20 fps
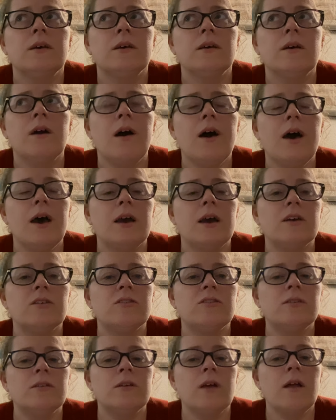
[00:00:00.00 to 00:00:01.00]

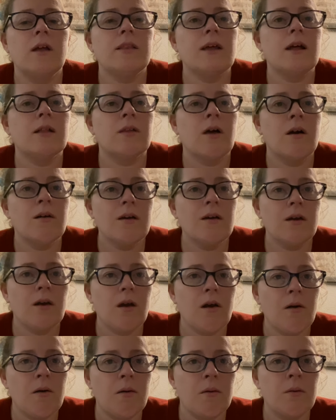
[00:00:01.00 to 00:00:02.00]
gosh, not that long
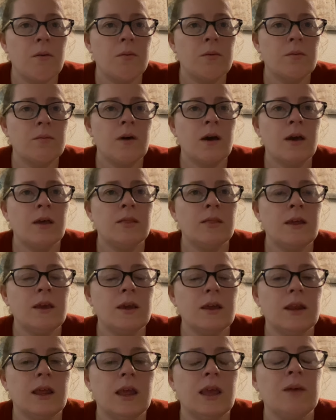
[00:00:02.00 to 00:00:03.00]
ago, I
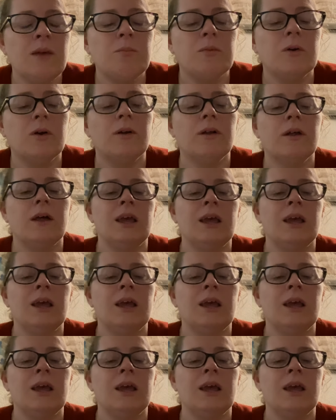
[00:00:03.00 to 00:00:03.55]
think in April.